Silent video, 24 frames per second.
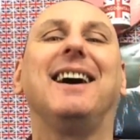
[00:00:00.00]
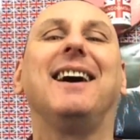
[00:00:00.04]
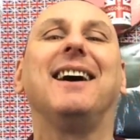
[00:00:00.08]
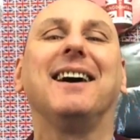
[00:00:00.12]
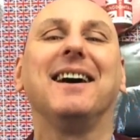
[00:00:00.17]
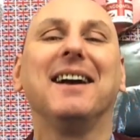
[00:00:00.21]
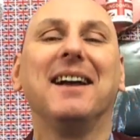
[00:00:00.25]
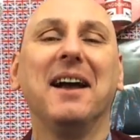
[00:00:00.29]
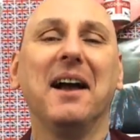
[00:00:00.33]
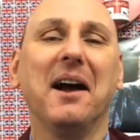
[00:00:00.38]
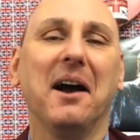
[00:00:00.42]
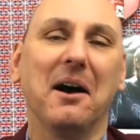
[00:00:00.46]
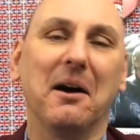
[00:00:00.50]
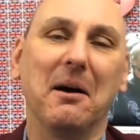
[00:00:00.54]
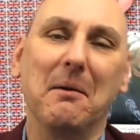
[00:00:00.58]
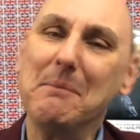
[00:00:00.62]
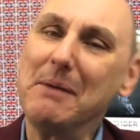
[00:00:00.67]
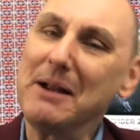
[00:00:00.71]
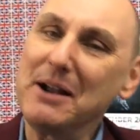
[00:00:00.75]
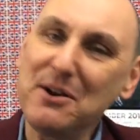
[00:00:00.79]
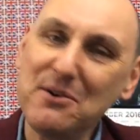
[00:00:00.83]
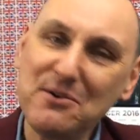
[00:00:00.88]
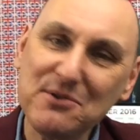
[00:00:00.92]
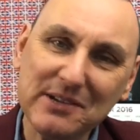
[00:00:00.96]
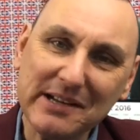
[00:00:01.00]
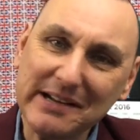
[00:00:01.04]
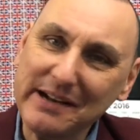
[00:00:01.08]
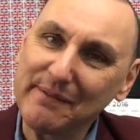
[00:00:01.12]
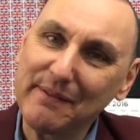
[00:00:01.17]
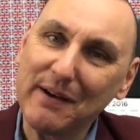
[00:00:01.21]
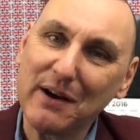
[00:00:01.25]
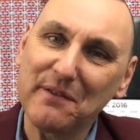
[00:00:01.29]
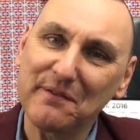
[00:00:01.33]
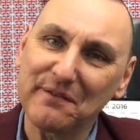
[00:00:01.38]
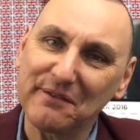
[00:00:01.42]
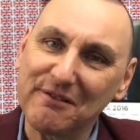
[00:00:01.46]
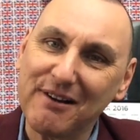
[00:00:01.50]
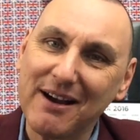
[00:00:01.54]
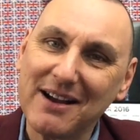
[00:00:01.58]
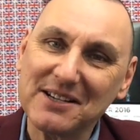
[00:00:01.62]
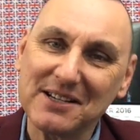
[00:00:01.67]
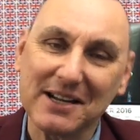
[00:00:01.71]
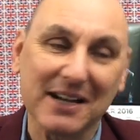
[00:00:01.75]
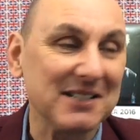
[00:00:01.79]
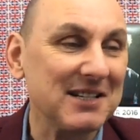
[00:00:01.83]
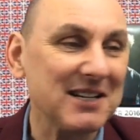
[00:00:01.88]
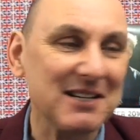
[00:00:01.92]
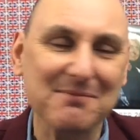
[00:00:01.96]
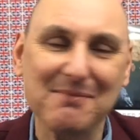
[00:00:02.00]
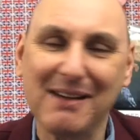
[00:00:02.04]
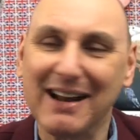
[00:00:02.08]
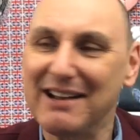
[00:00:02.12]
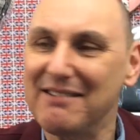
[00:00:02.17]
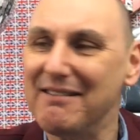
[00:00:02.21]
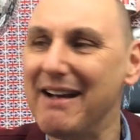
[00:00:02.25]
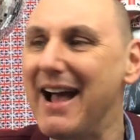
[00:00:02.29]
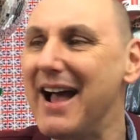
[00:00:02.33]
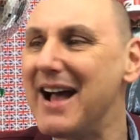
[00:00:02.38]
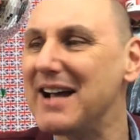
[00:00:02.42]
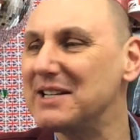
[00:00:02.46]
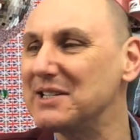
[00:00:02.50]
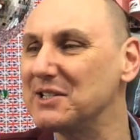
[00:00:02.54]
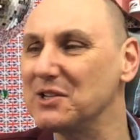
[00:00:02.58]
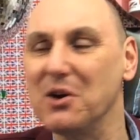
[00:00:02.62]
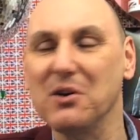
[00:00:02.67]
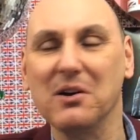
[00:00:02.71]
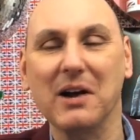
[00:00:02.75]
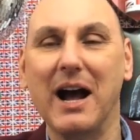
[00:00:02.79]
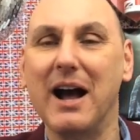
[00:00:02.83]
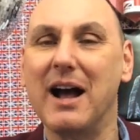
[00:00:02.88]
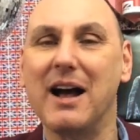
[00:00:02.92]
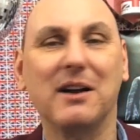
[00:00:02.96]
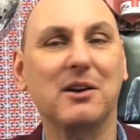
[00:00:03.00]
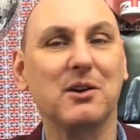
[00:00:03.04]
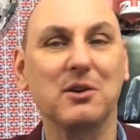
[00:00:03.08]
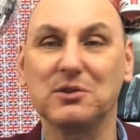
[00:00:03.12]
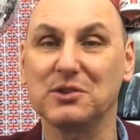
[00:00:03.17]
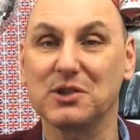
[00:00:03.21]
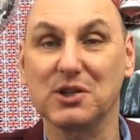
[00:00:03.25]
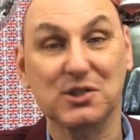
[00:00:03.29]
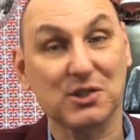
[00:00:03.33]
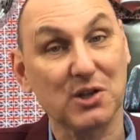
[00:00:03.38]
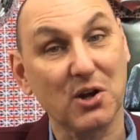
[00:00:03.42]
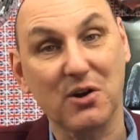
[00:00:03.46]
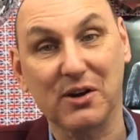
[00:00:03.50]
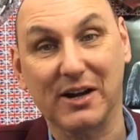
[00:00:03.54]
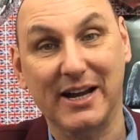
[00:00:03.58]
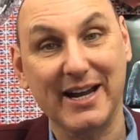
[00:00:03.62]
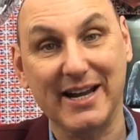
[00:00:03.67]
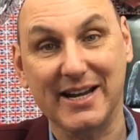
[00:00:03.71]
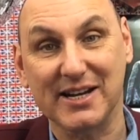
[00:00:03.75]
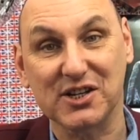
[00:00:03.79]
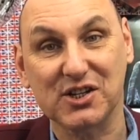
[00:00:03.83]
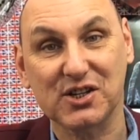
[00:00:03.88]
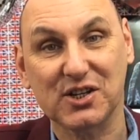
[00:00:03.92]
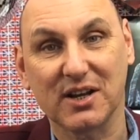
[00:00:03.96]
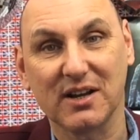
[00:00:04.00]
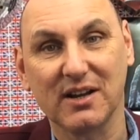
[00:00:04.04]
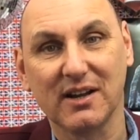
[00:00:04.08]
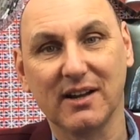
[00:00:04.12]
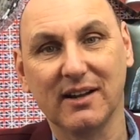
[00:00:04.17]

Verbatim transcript: I mean, who's going to vote for us? It doesn't matter how, song, how good the song is.